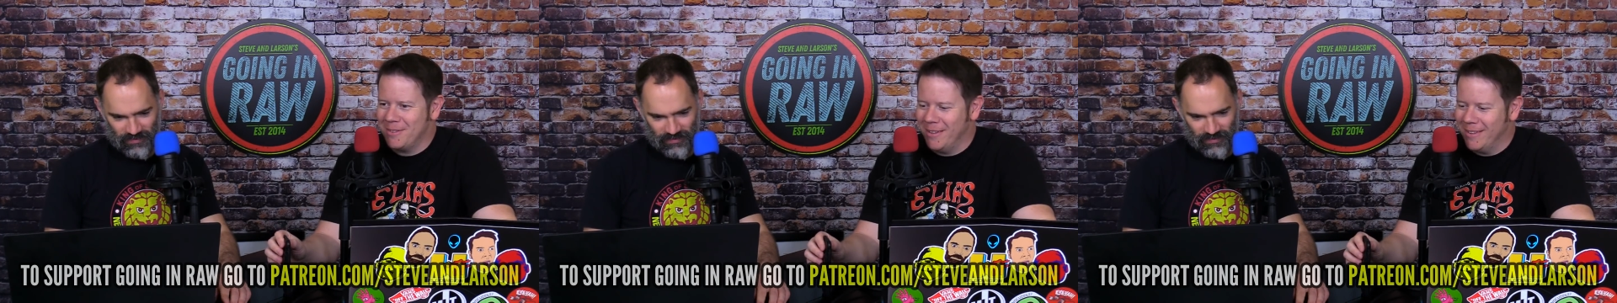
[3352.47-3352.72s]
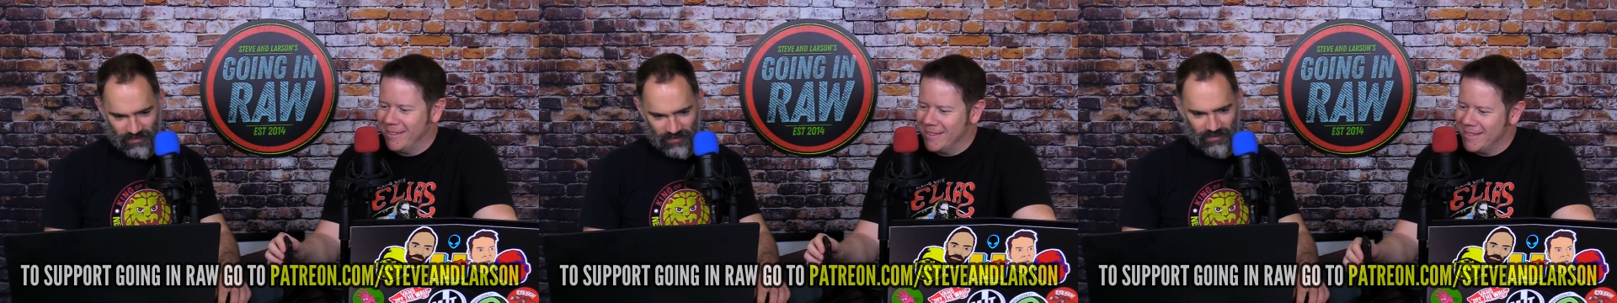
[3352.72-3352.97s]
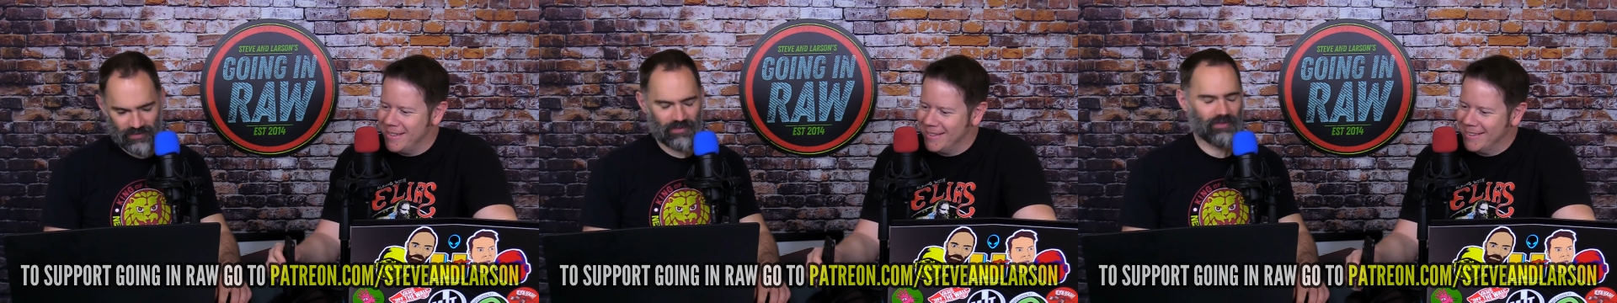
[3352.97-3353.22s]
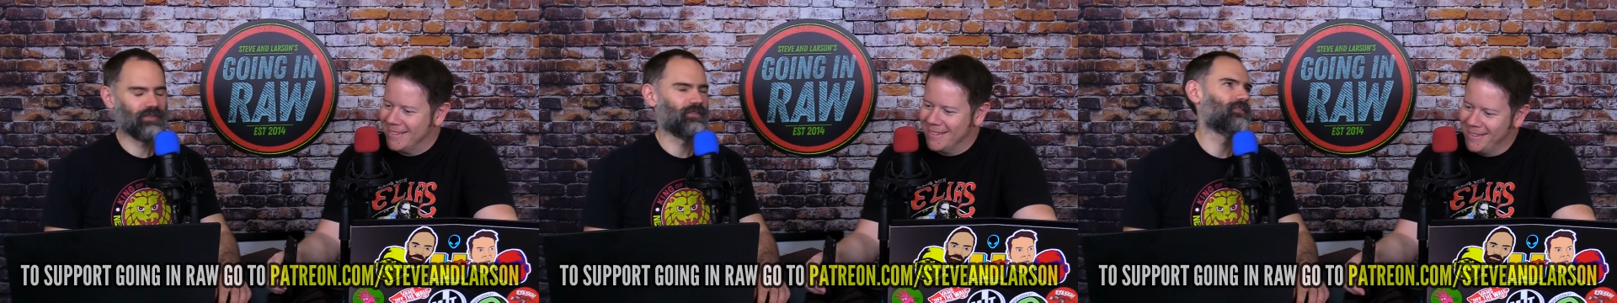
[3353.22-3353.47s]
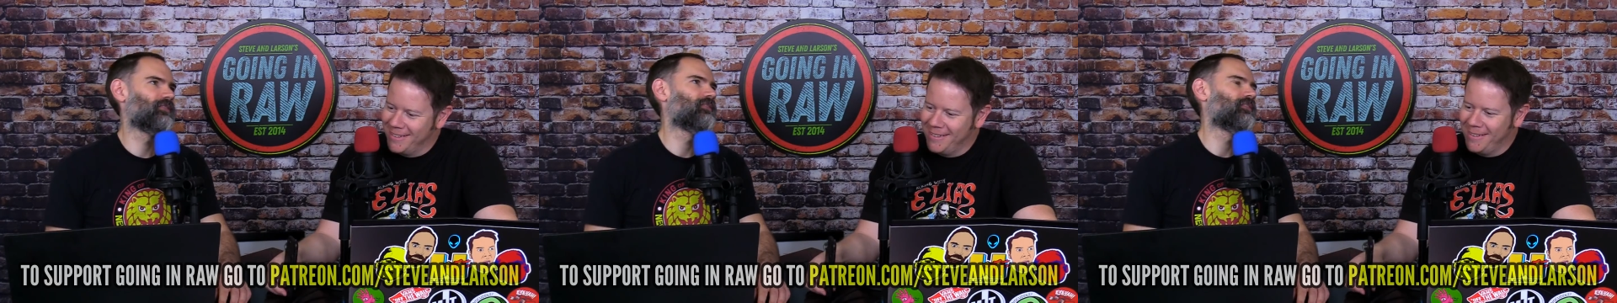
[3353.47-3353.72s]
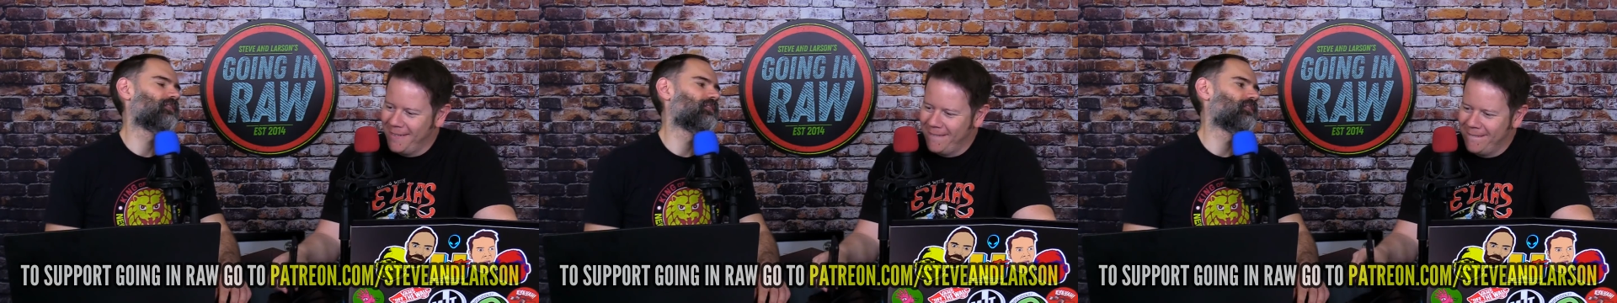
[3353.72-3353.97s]
Speaker 1: I think sucks?
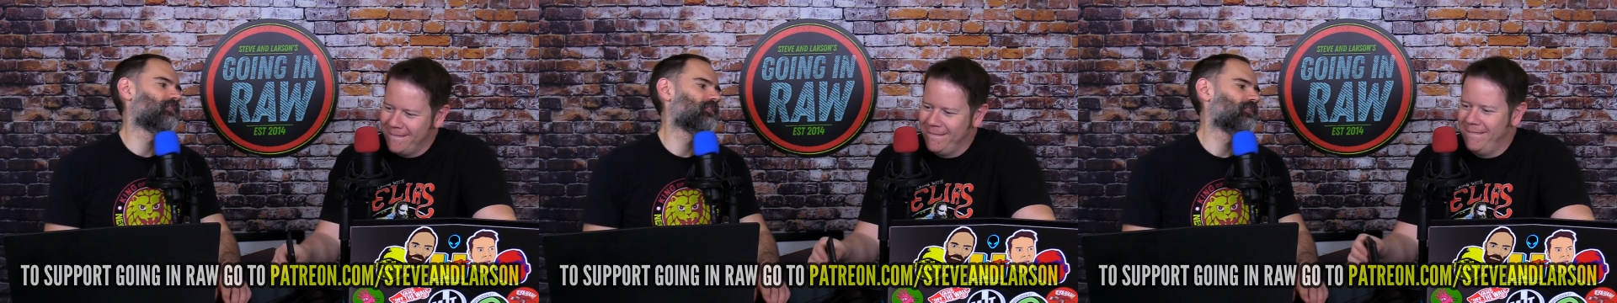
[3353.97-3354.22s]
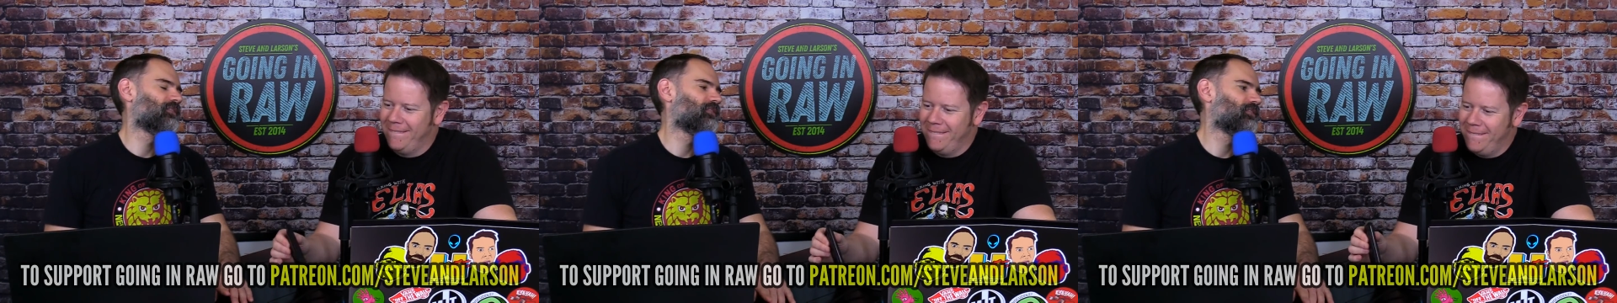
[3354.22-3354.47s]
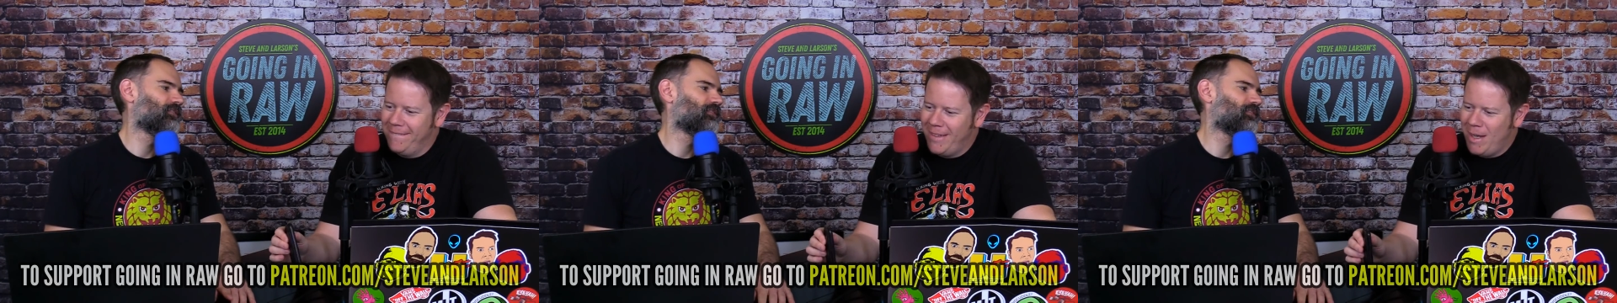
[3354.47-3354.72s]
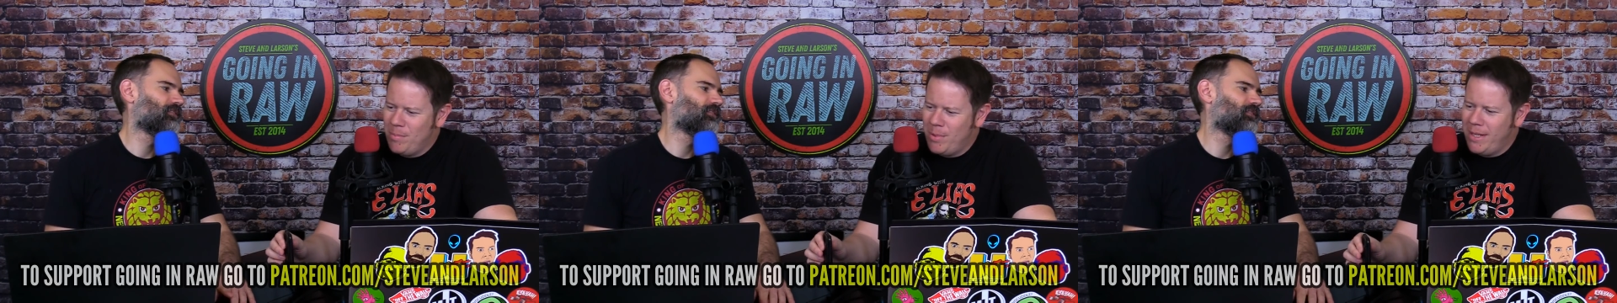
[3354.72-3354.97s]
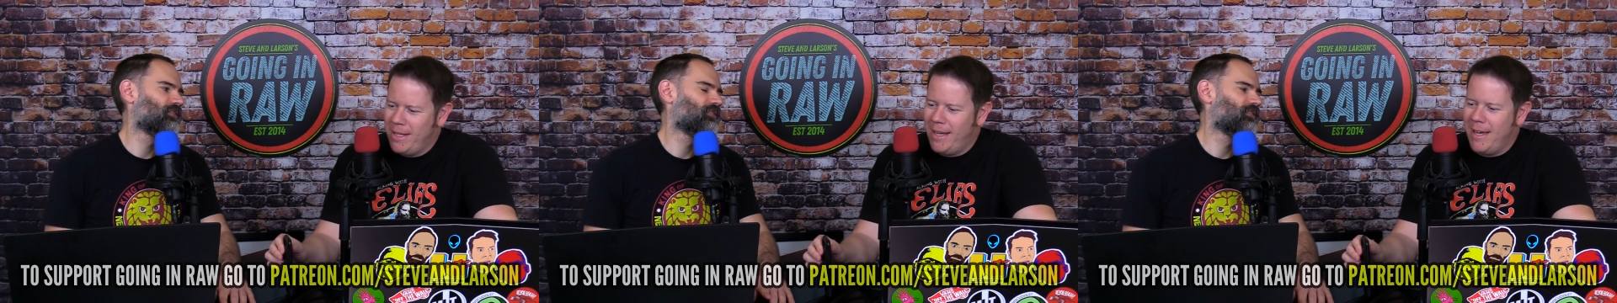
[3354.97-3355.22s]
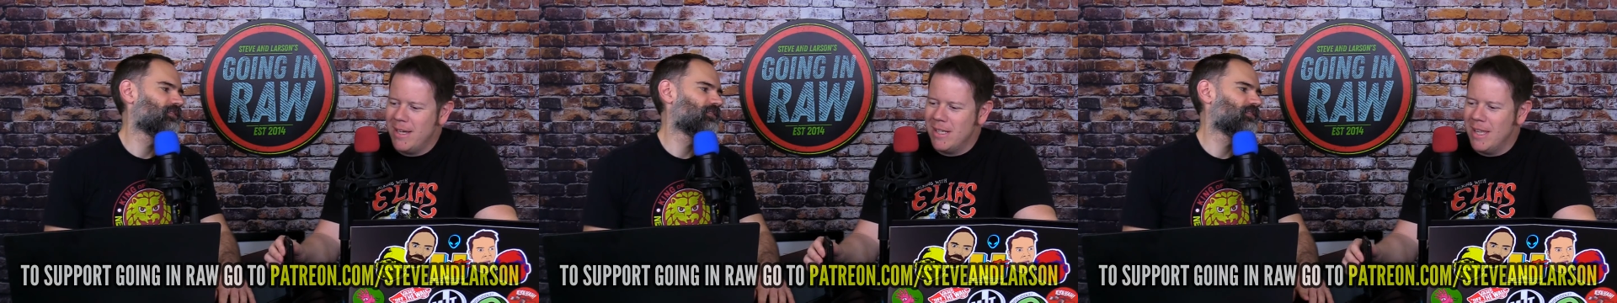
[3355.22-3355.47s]
I'm pretty
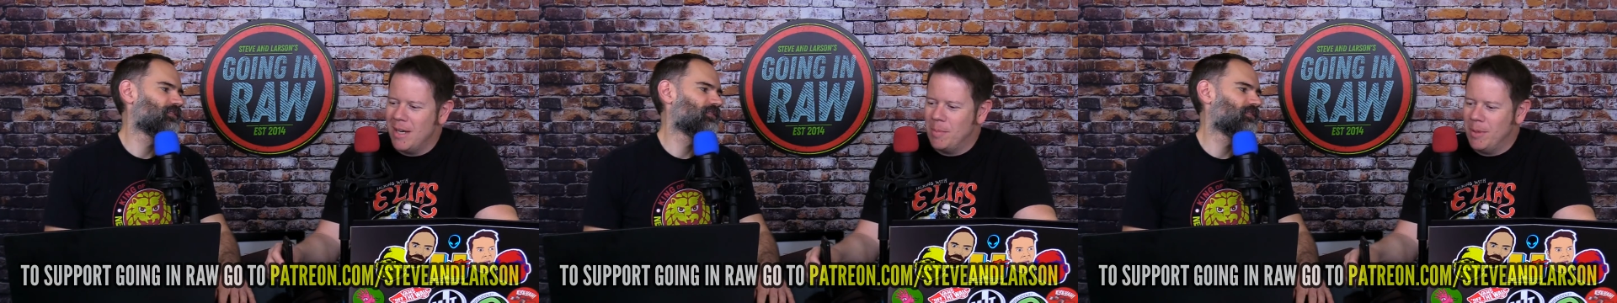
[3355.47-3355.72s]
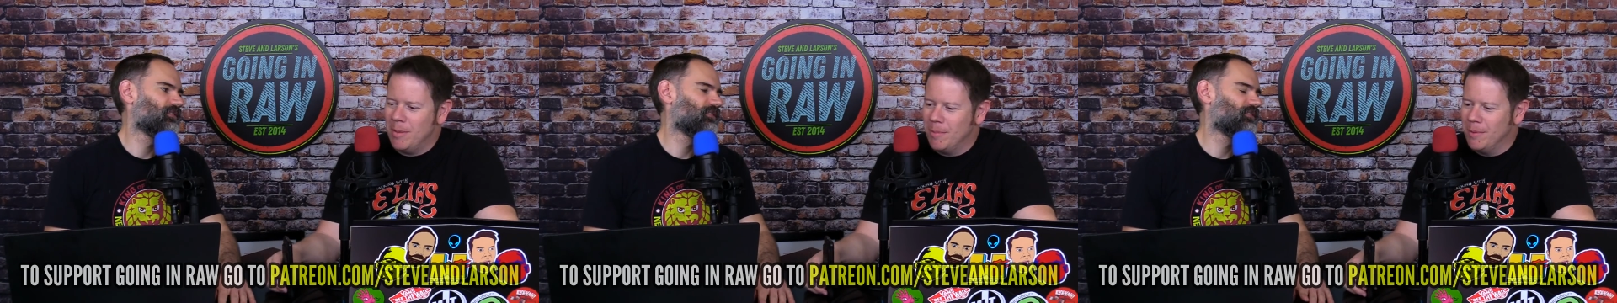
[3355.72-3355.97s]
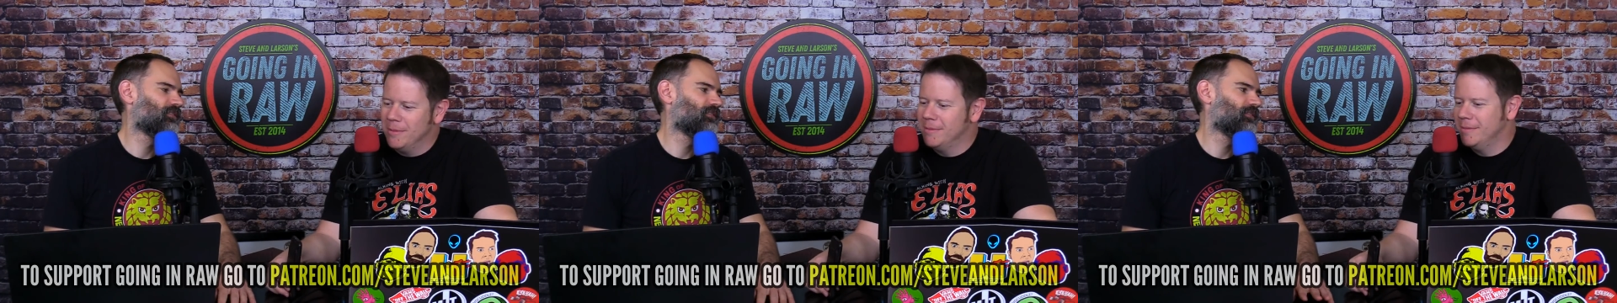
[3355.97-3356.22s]
high on a lot of people.